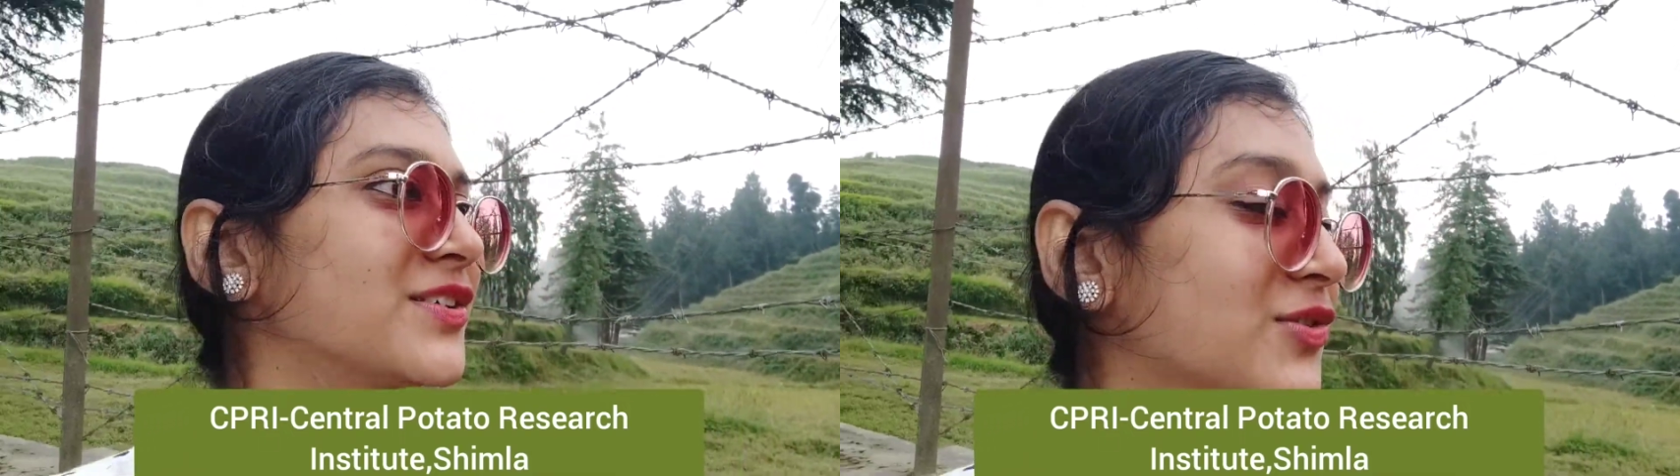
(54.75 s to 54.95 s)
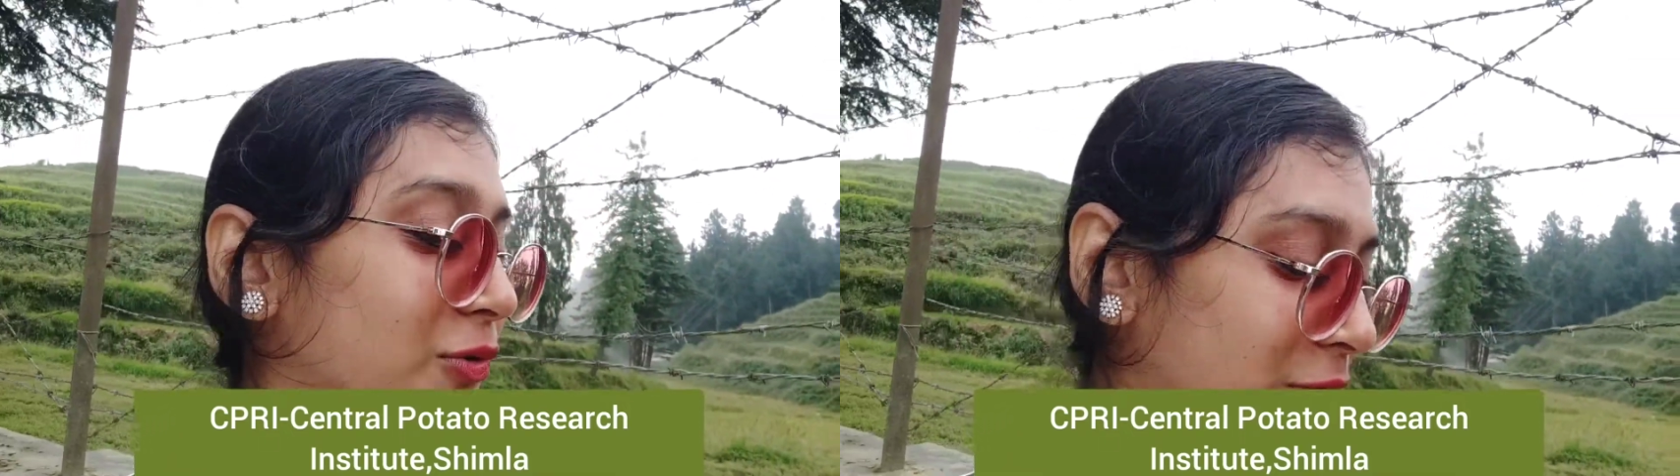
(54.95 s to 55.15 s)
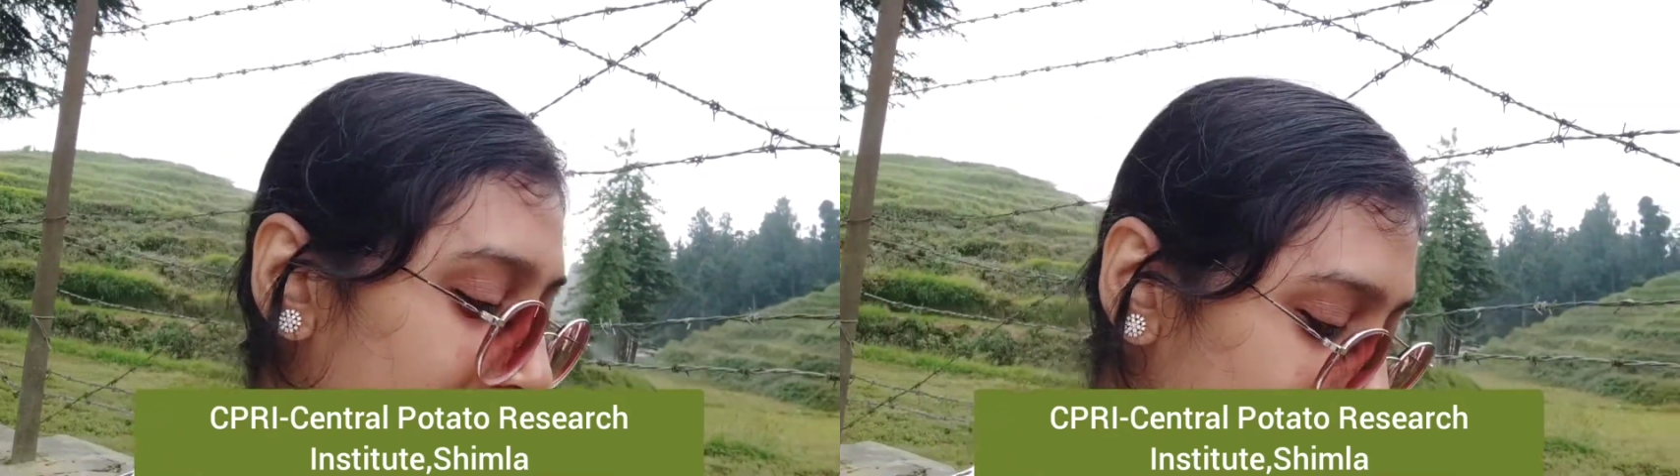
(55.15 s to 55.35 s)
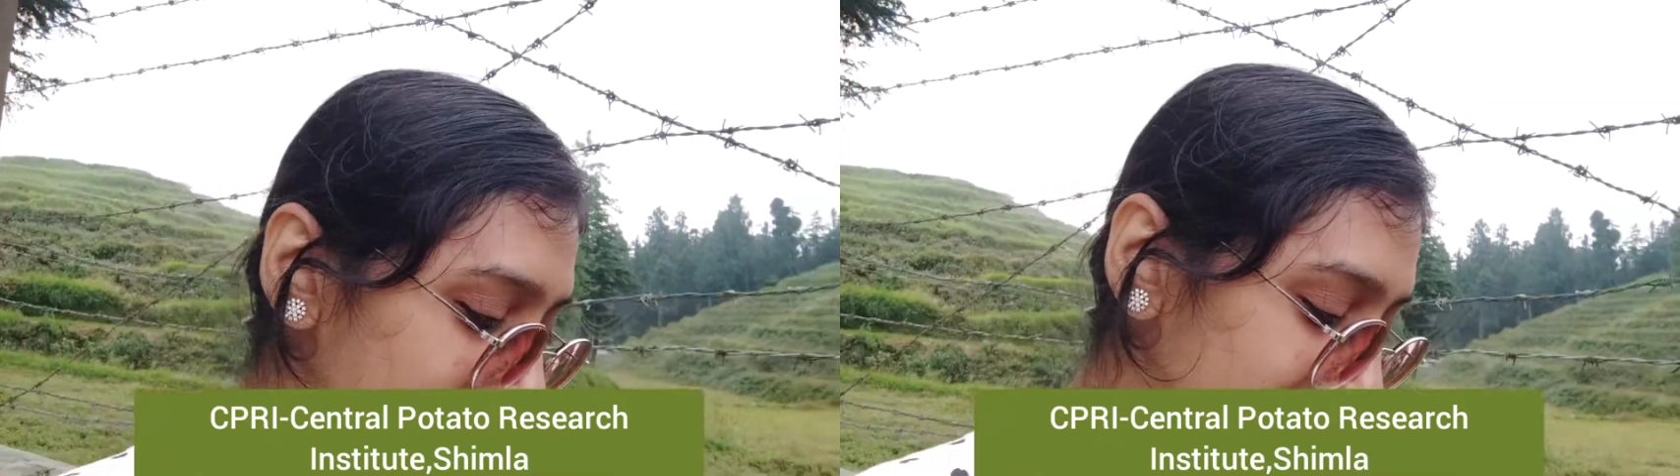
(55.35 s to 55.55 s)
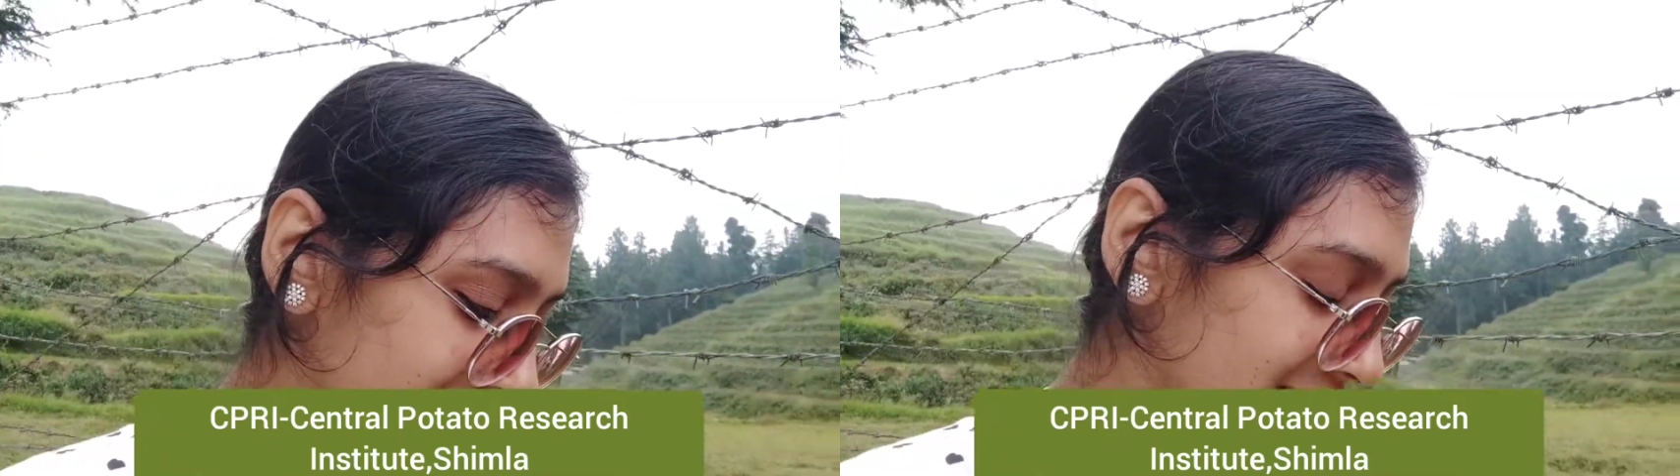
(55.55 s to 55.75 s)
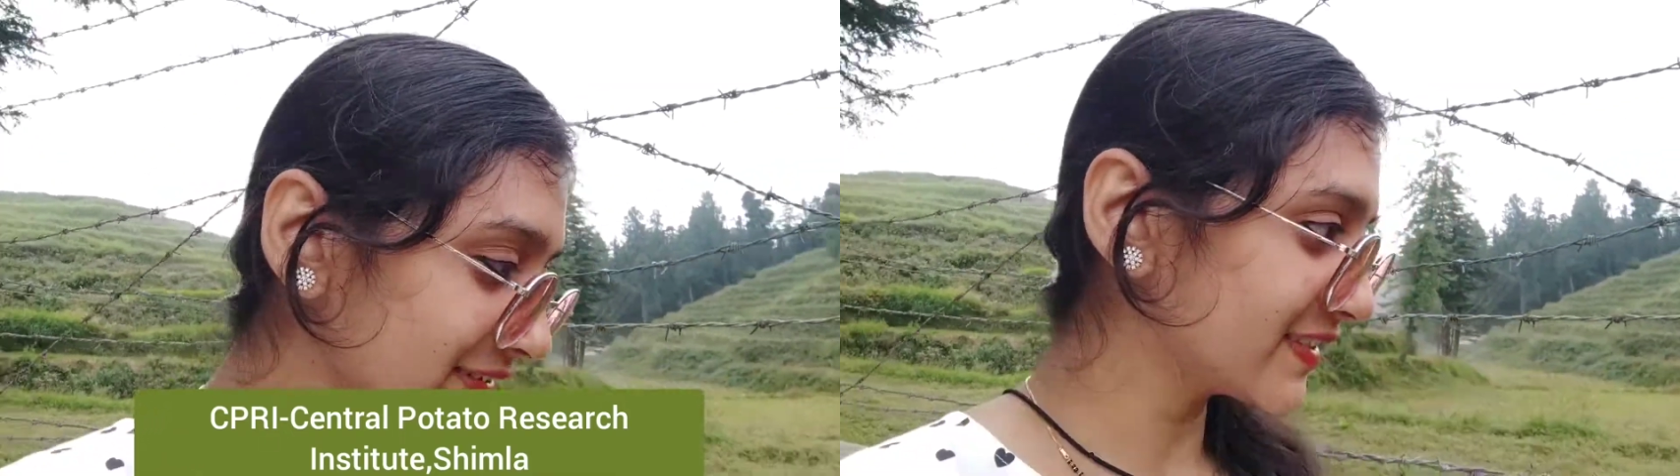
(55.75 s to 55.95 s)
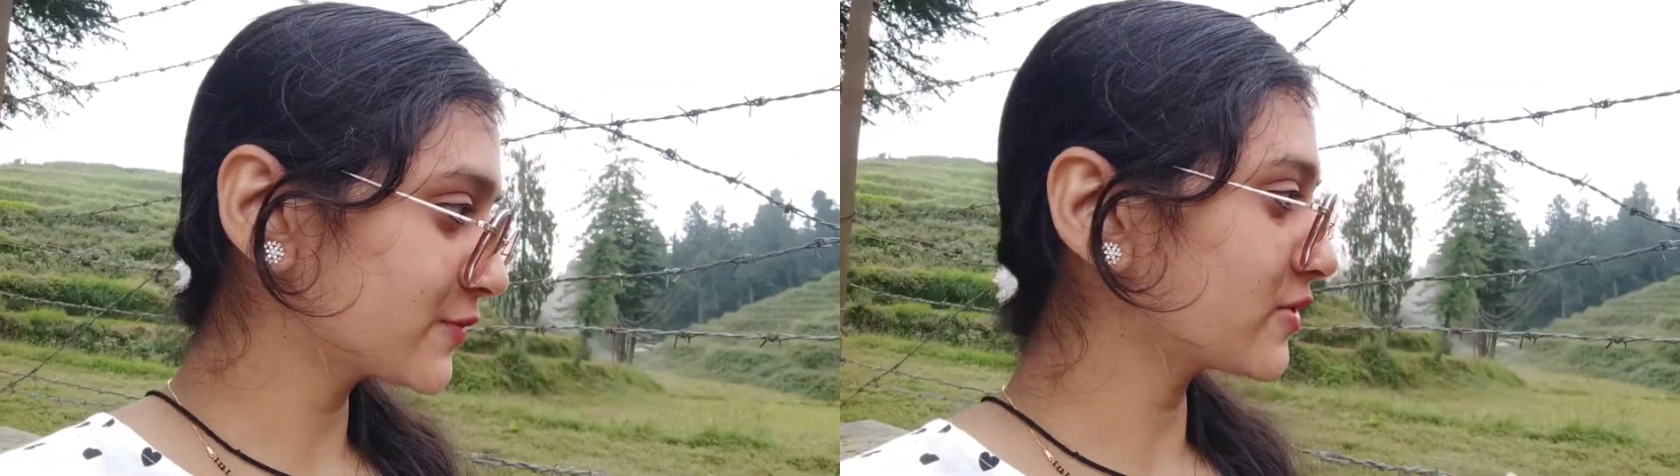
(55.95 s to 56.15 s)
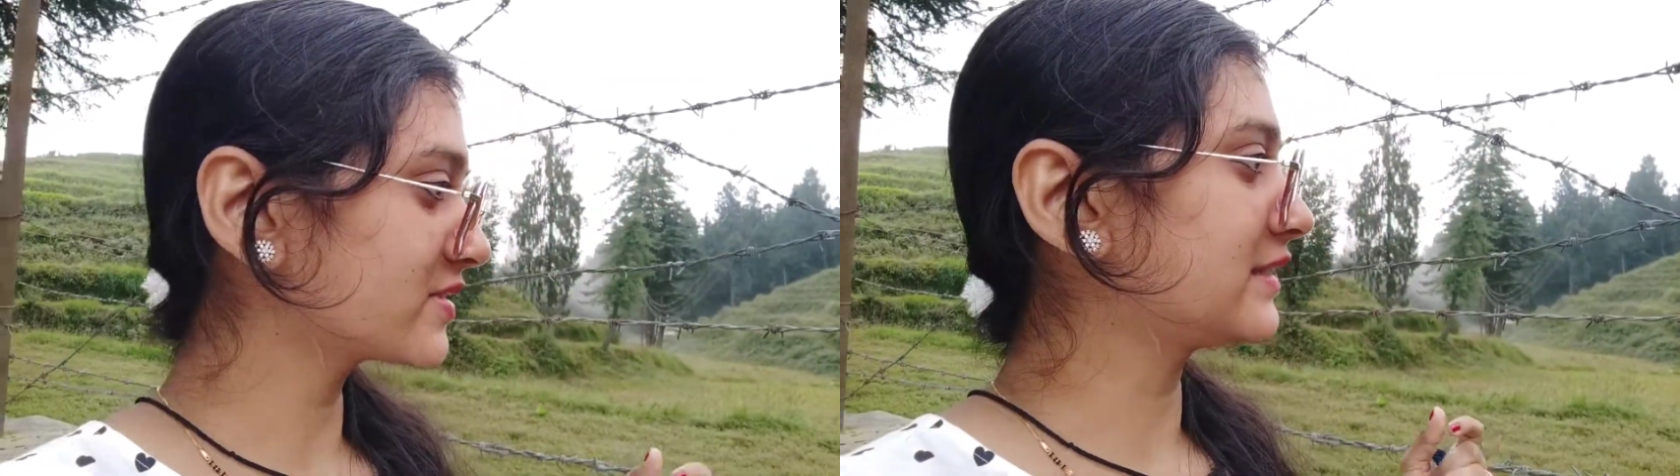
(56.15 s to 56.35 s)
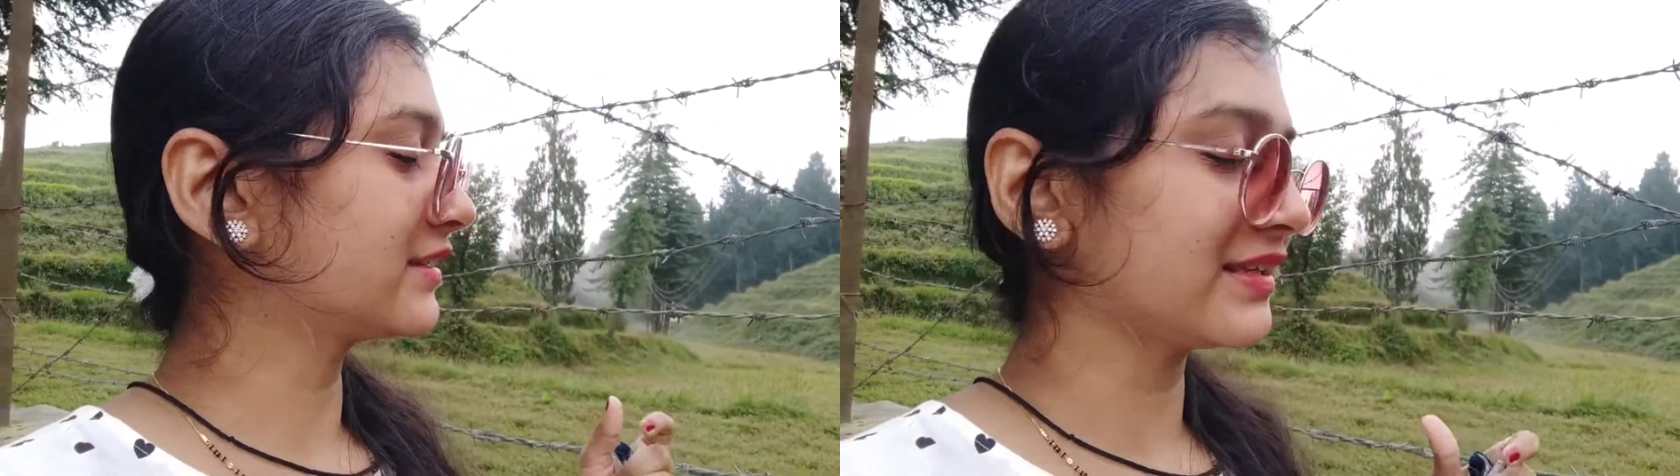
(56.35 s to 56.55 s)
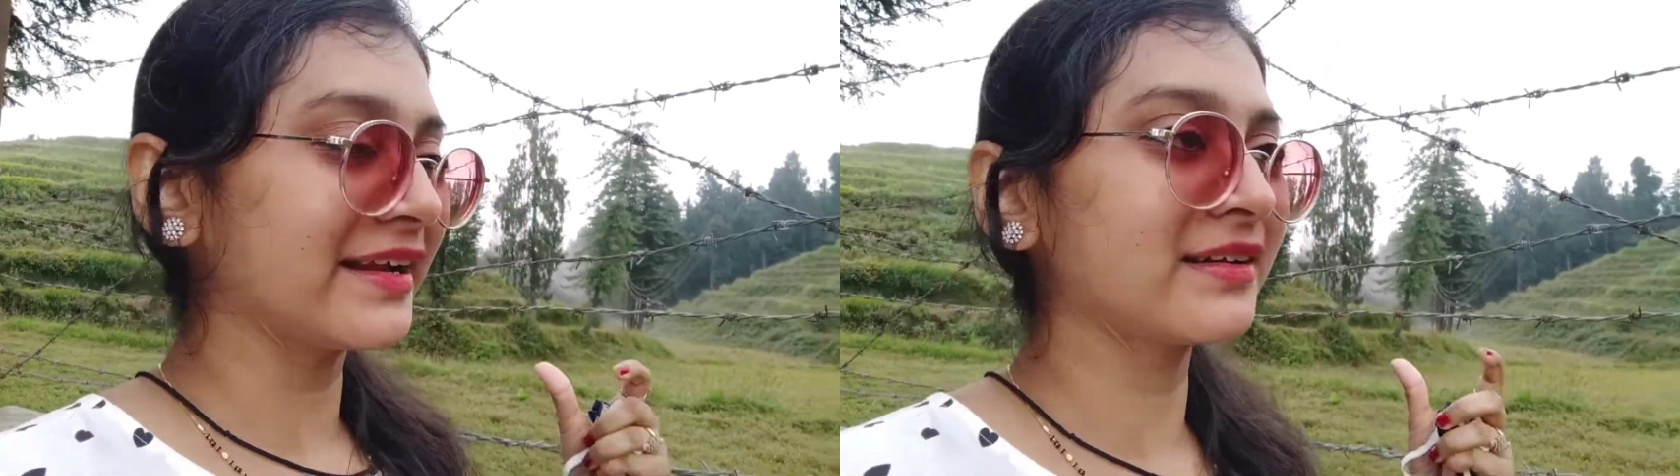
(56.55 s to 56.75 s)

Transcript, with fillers: So yeah this was a little